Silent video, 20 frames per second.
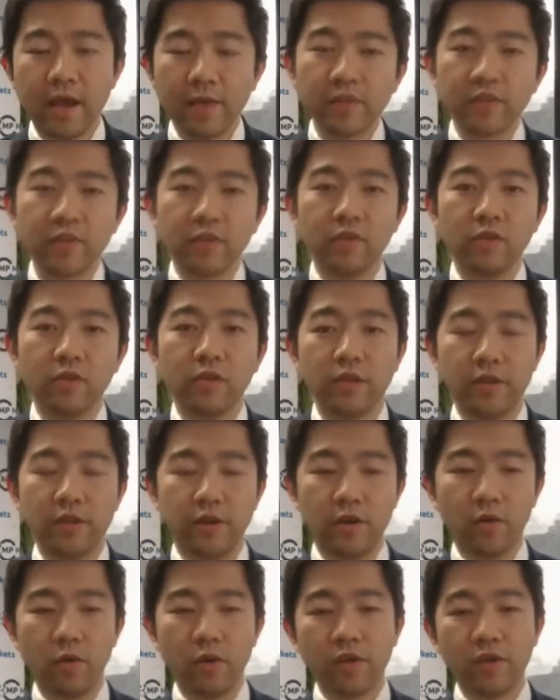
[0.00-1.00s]
absolutely.
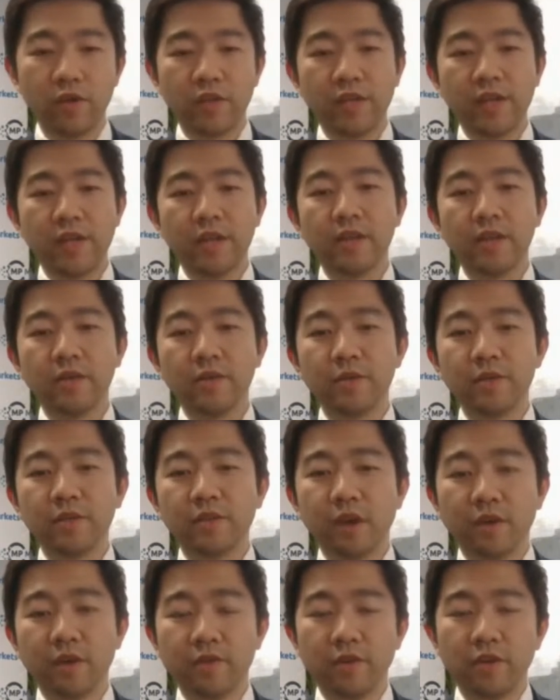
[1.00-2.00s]
We're seeing a little bit
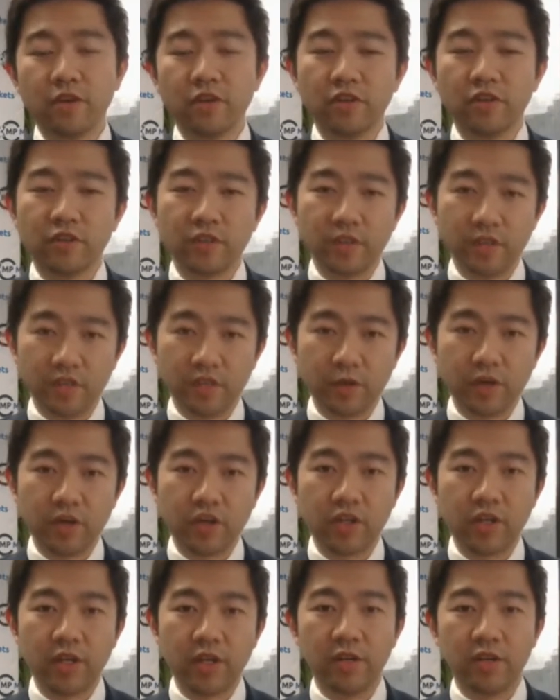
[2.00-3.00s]
of divergence,
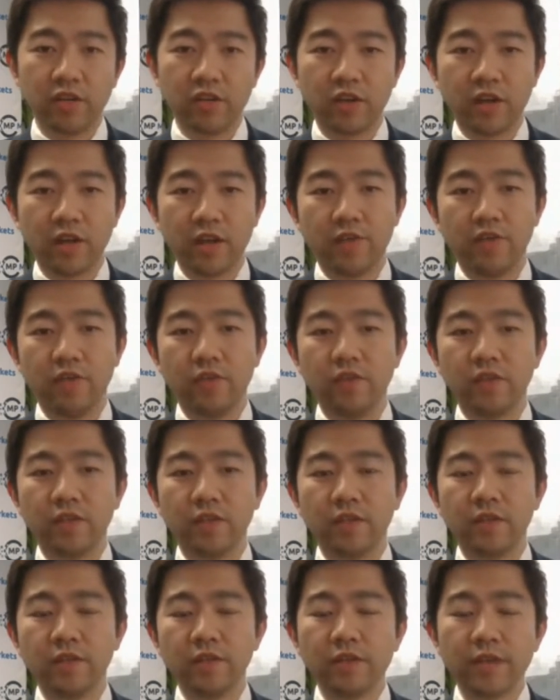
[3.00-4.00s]
especially in Australia and New
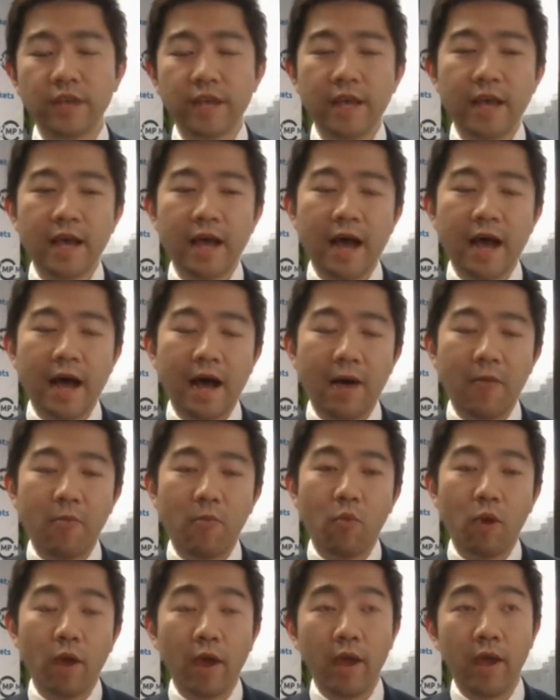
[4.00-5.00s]
Zealand,
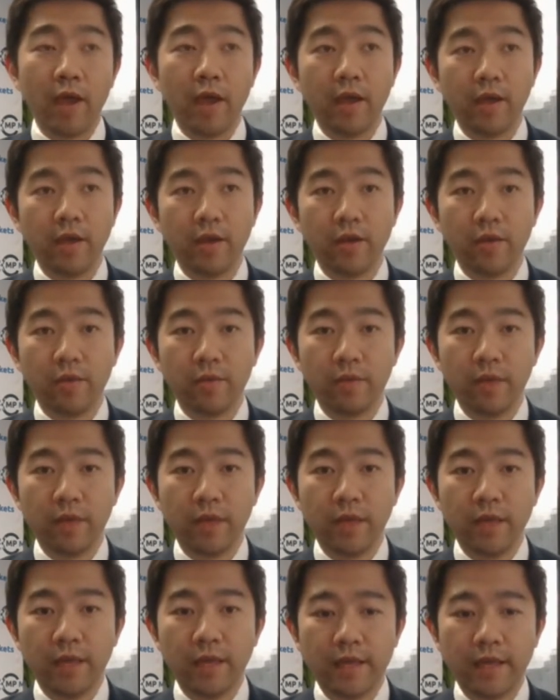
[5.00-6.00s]
where,
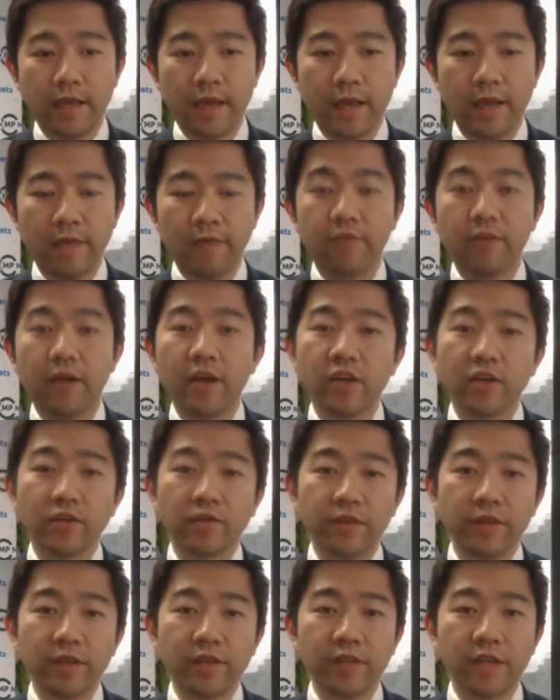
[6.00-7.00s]
the
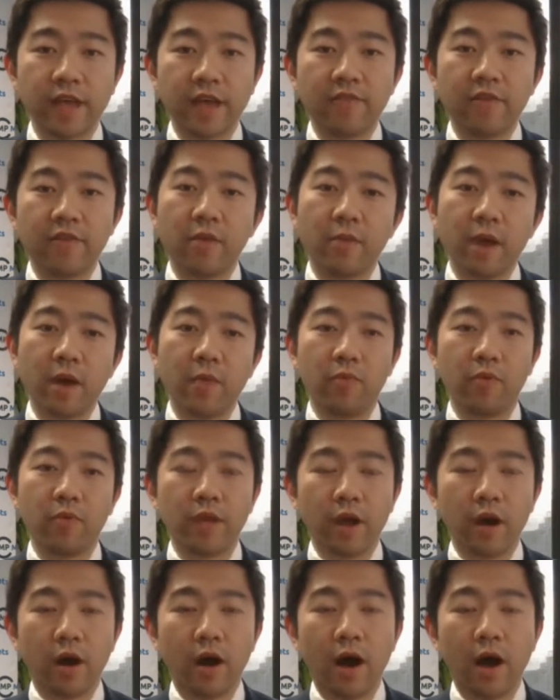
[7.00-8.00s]
inflation figures have come out
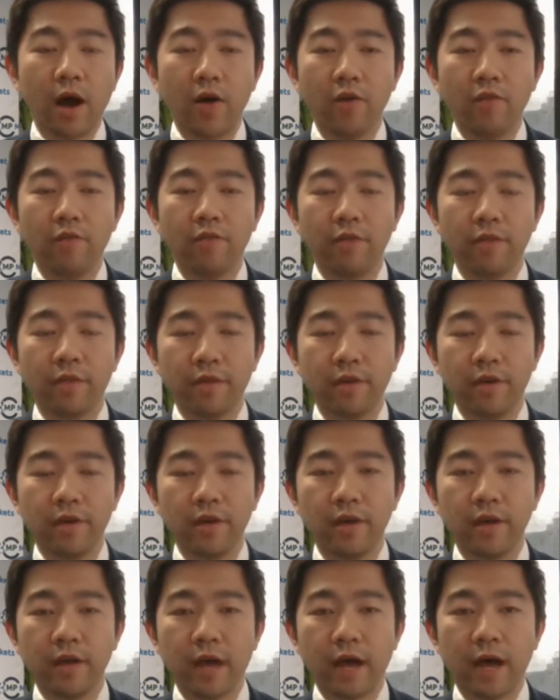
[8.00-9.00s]
pretty high over
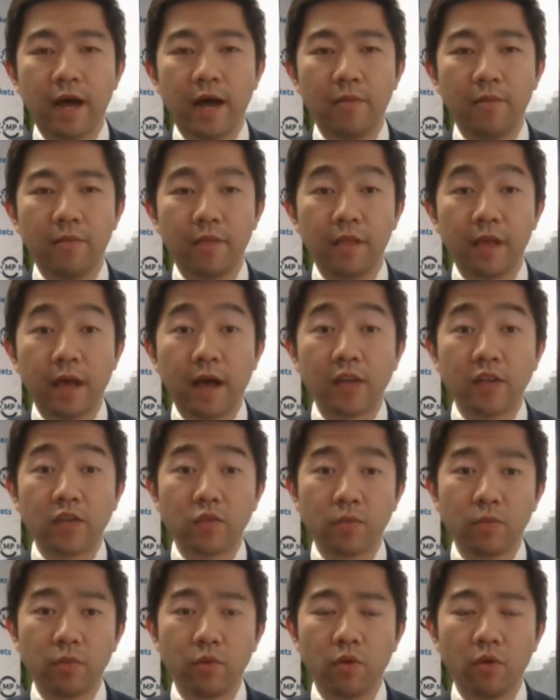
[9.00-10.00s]
the
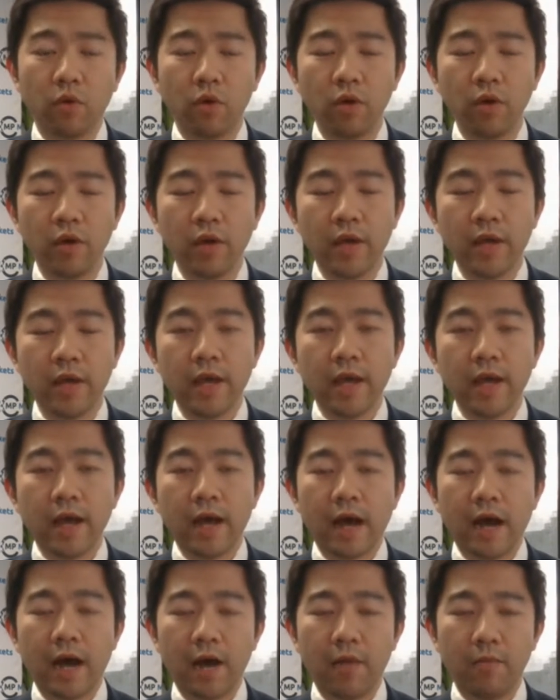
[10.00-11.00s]
last report.
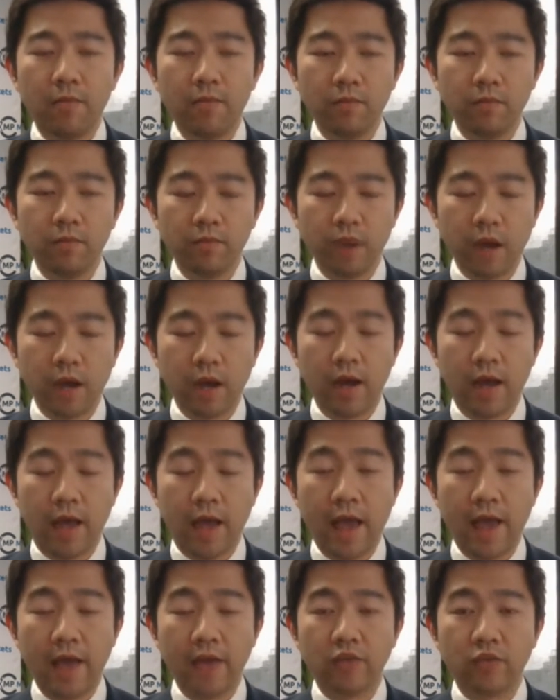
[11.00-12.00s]
But
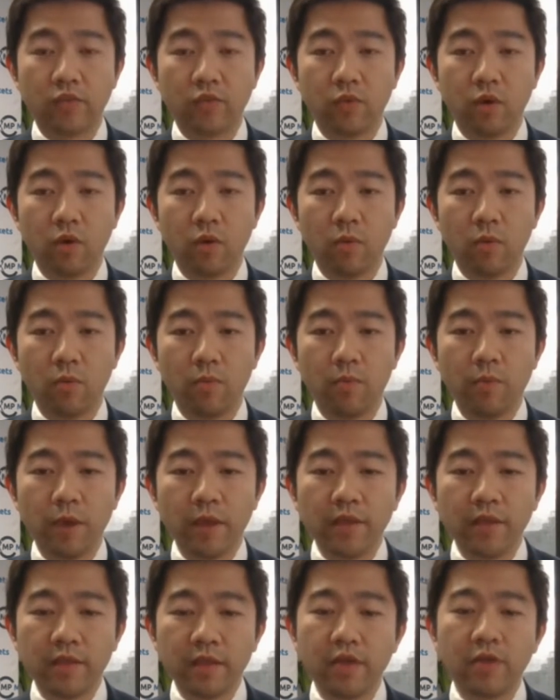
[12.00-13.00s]

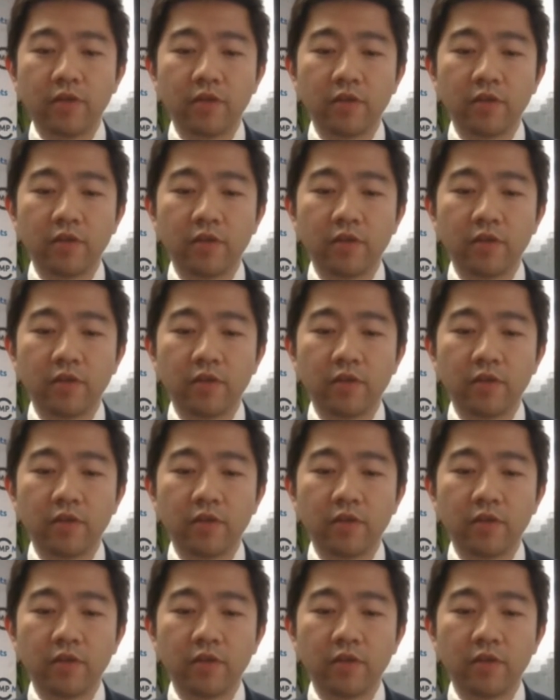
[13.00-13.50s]
there's a